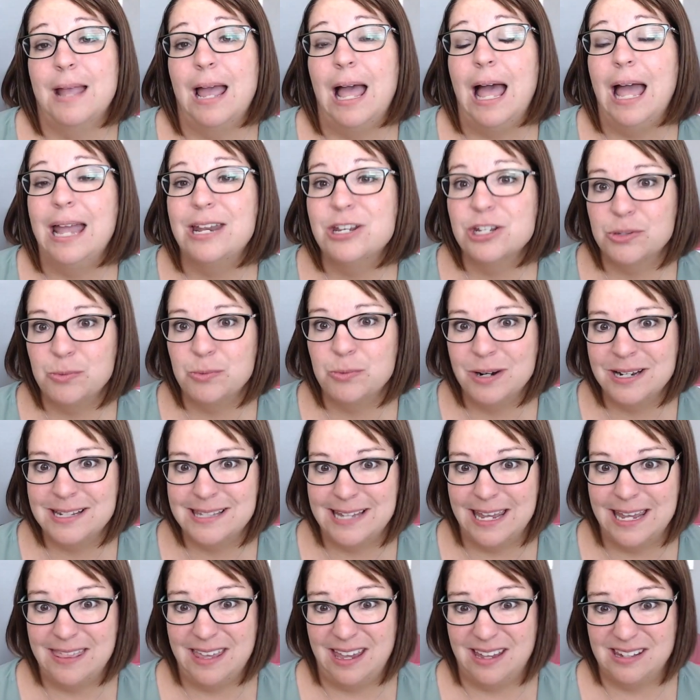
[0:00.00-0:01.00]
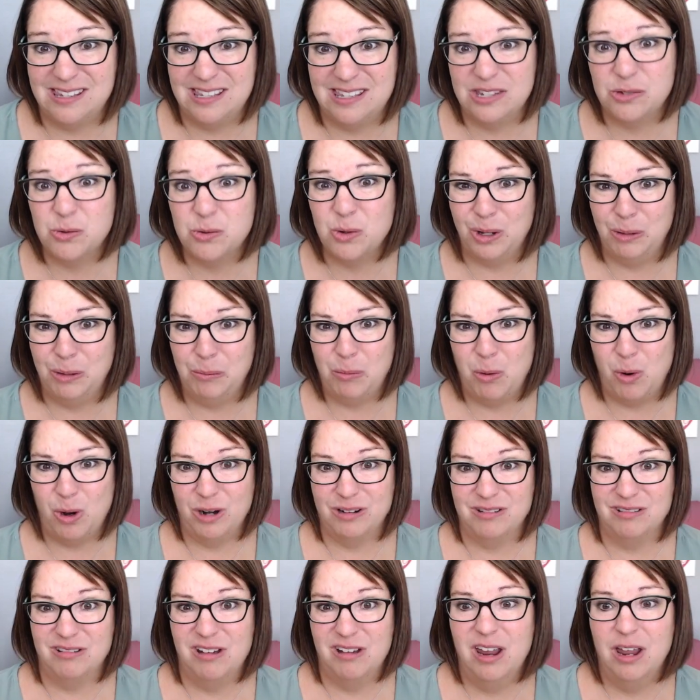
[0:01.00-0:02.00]
I just want to say this. It's really
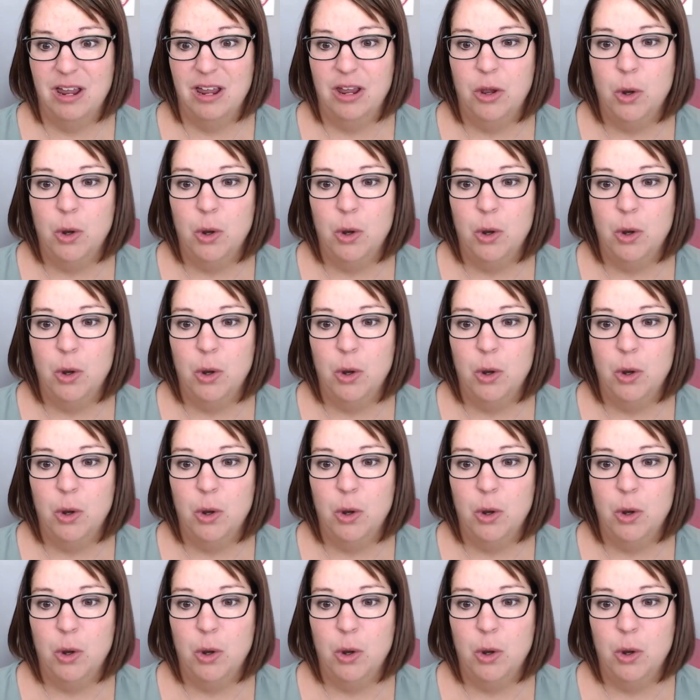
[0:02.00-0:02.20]
important.